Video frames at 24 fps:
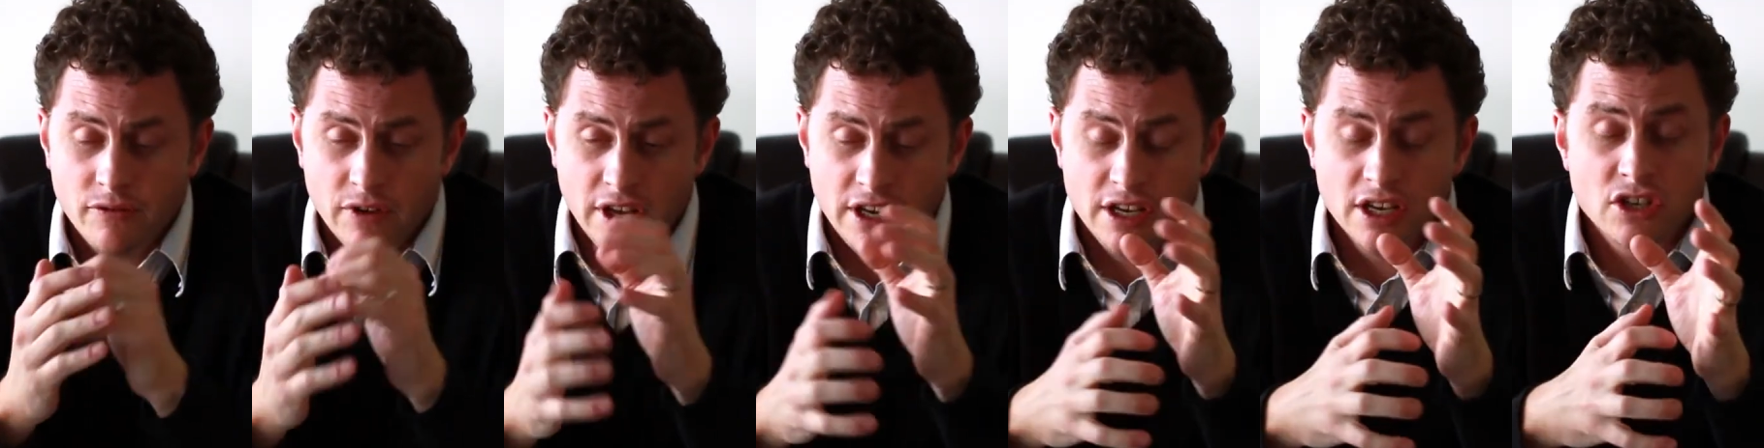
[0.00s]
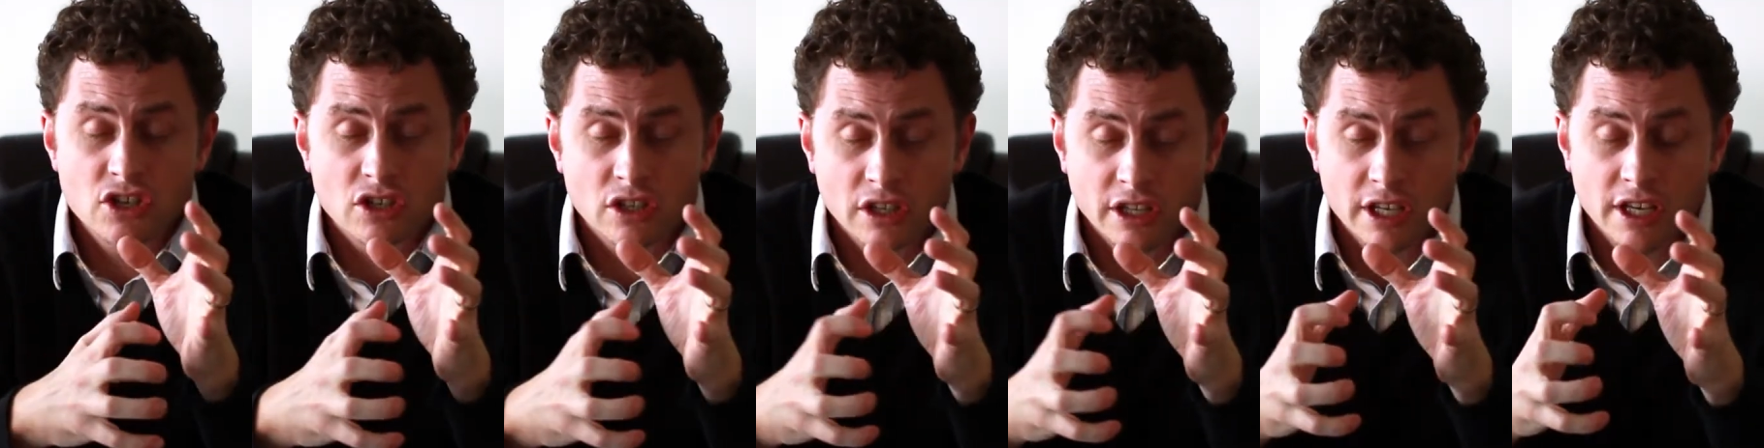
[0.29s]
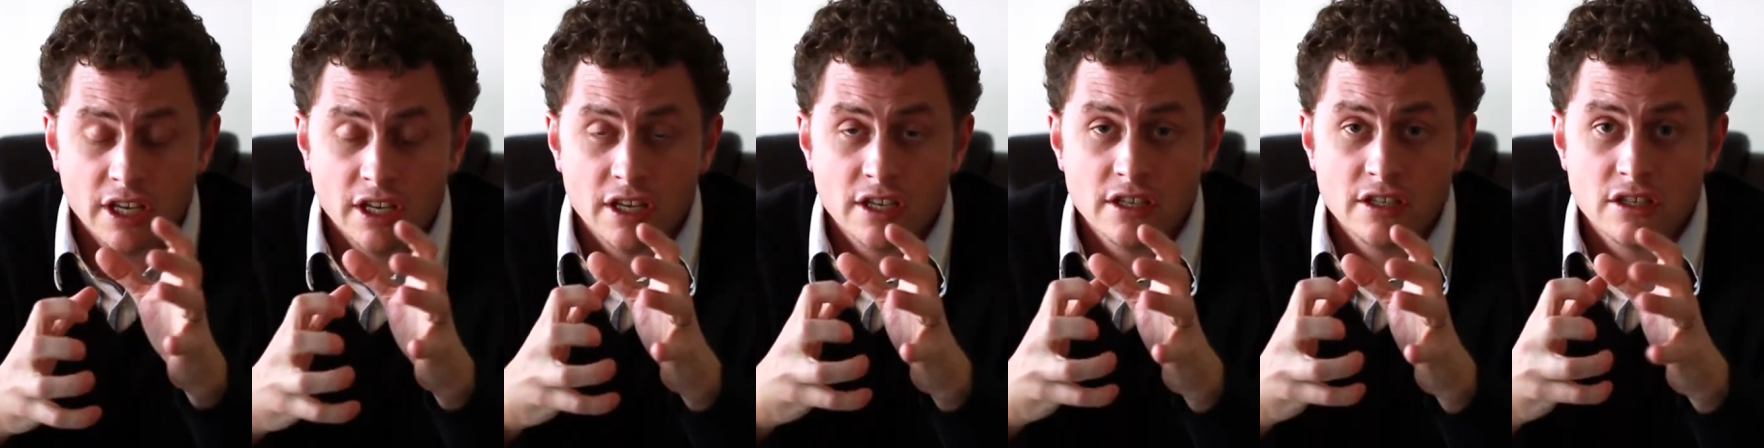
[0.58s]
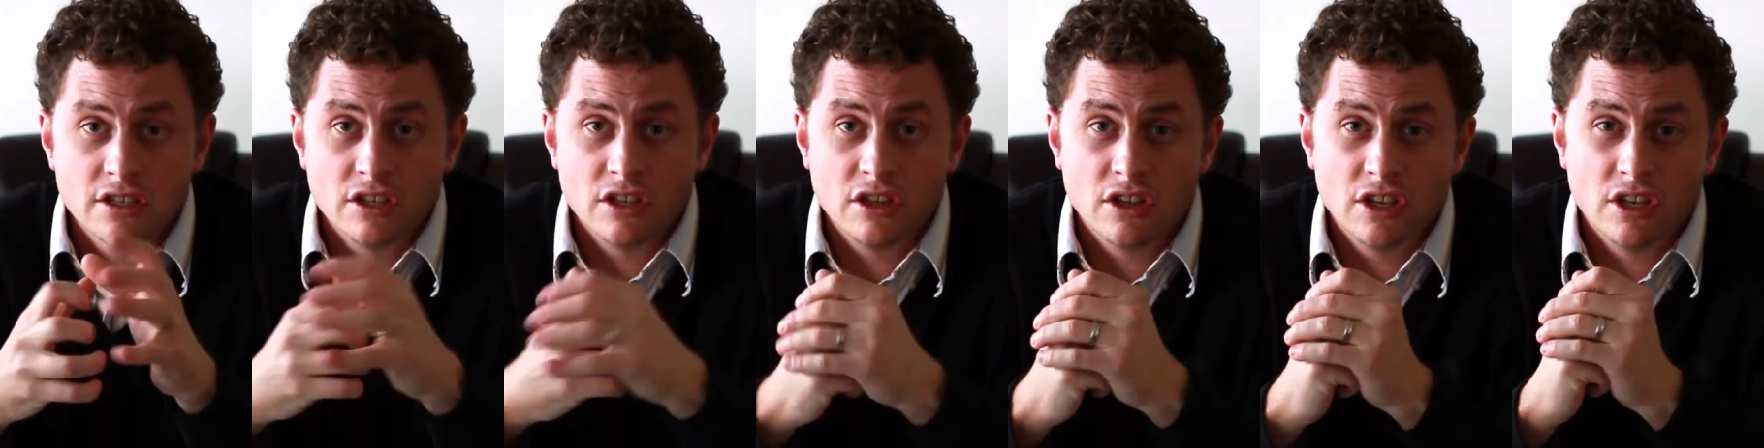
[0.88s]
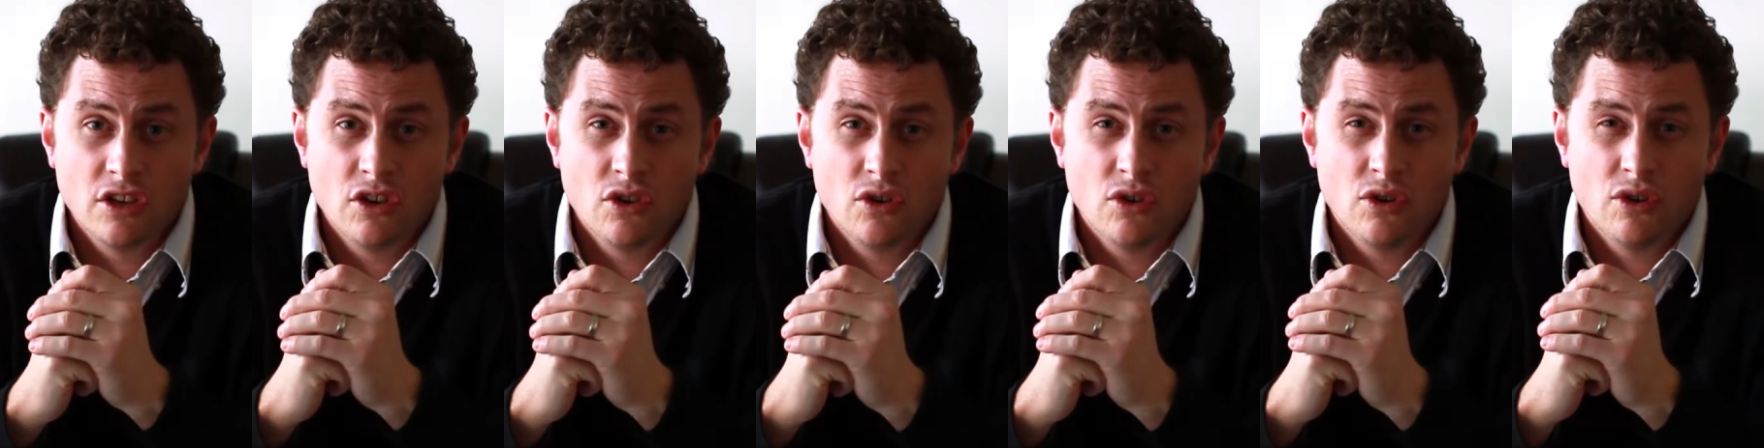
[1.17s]
initially is
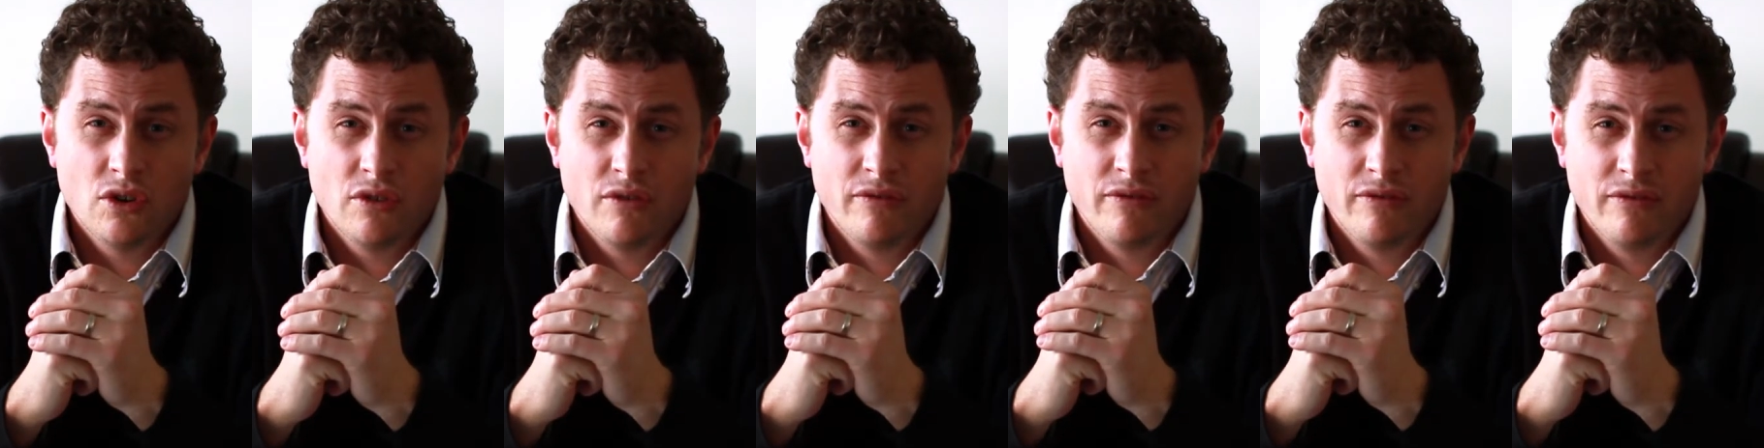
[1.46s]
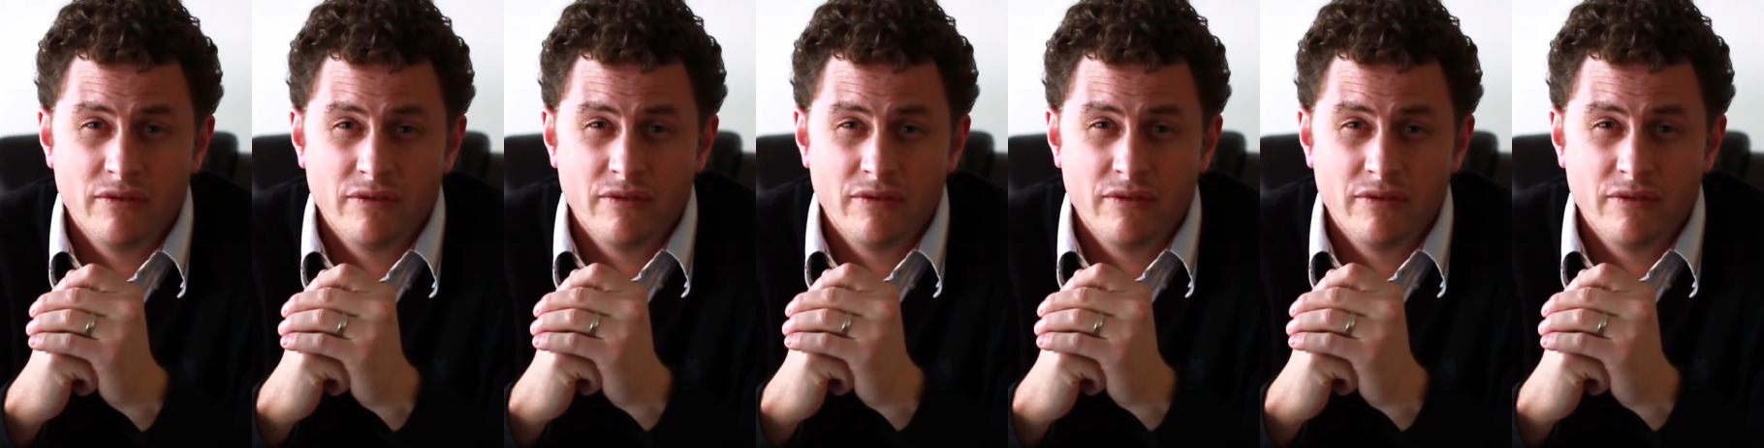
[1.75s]
that your